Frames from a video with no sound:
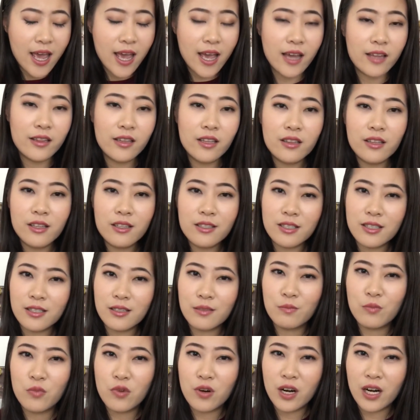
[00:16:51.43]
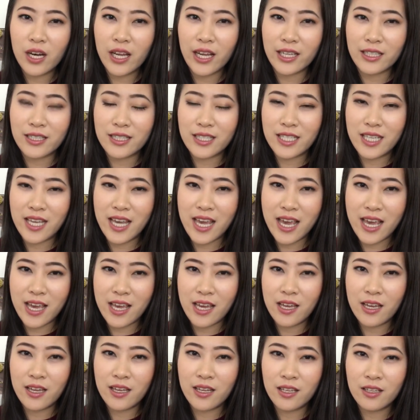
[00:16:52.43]
And then this more like
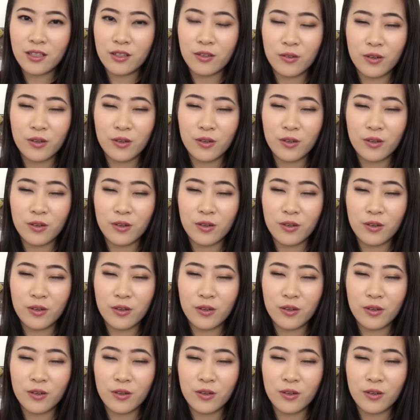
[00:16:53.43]
tan